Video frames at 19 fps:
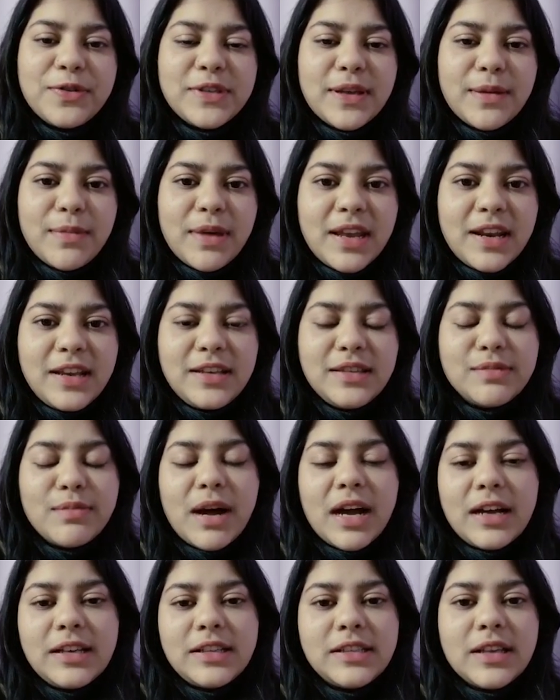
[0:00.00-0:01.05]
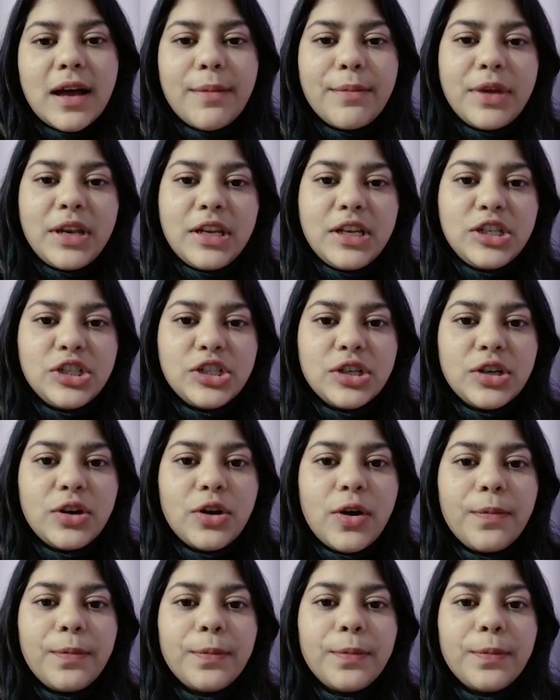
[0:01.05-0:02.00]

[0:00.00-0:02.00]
summer examination of